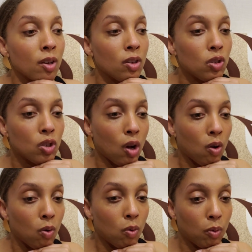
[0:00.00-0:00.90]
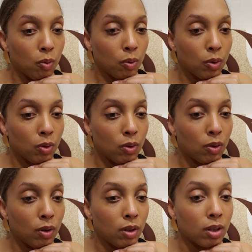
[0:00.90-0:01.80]
So
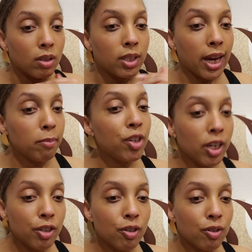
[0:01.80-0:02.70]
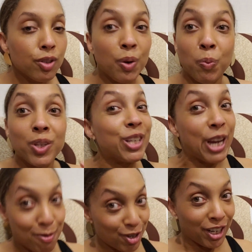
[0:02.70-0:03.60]
Game Changers was a
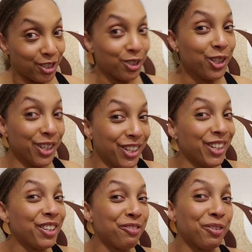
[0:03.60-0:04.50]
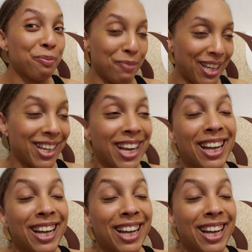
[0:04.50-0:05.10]
game changer for me.